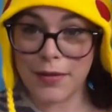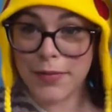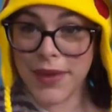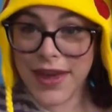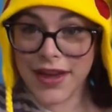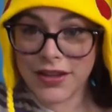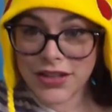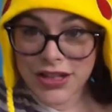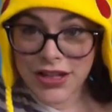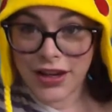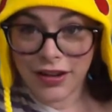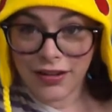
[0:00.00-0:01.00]

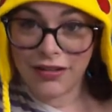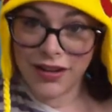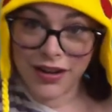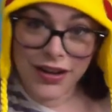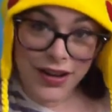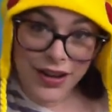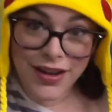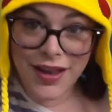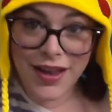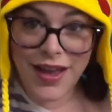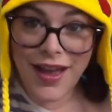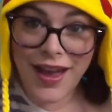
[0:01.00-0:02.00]
Pikachu
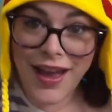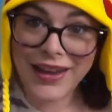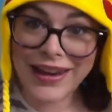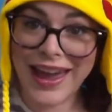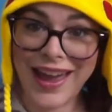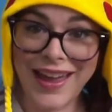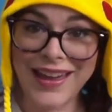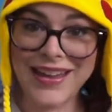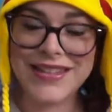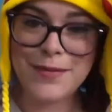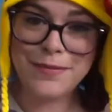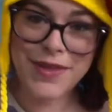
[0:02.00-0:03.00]
and I
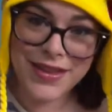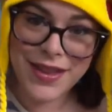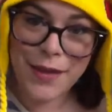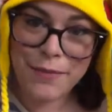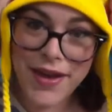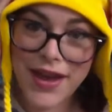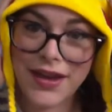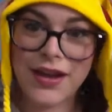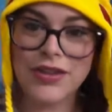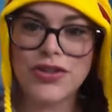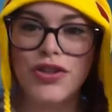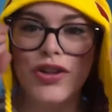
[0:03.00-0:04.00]
get to be the
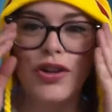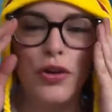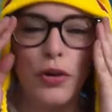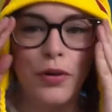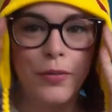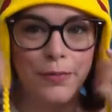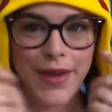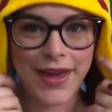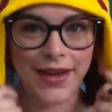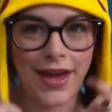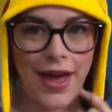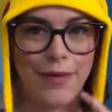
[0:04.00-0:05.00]
Pikachu.
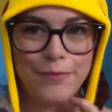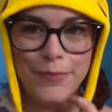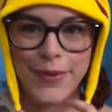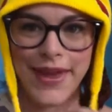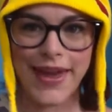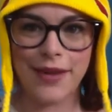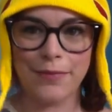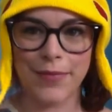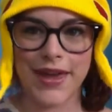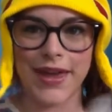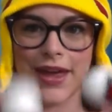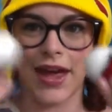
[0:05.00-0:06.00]
Pika Pee
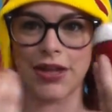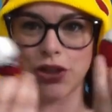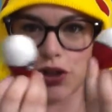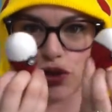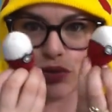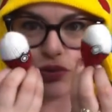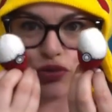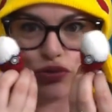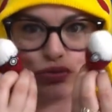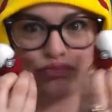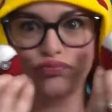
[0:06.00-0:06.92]
Pikachu.